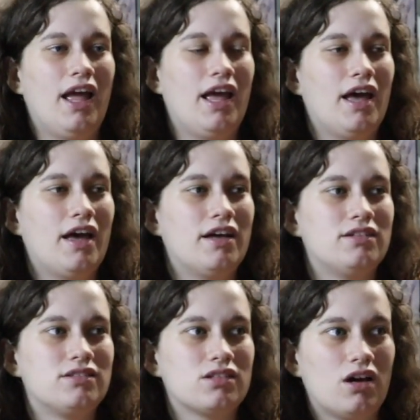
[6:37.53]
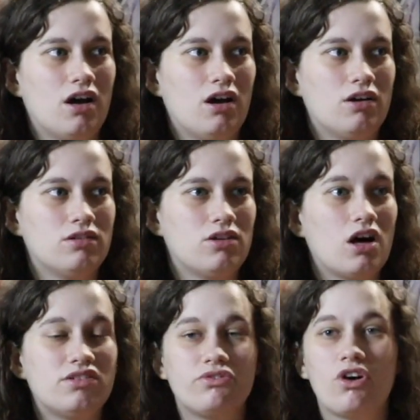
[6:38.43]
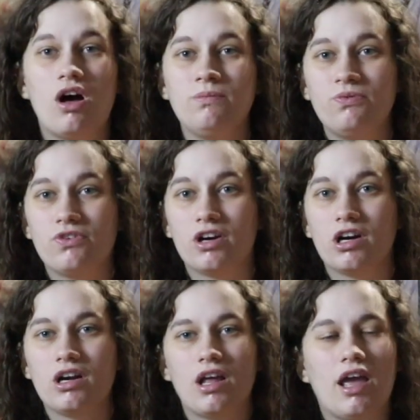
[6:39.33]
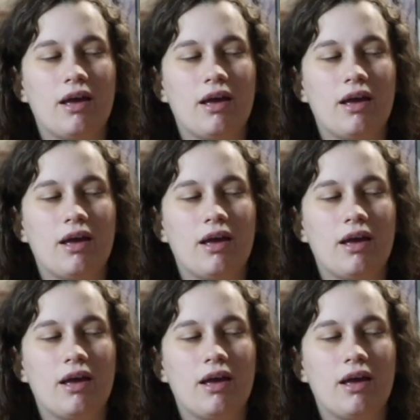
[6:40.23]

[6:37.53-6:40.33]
and uh, loss of comfort.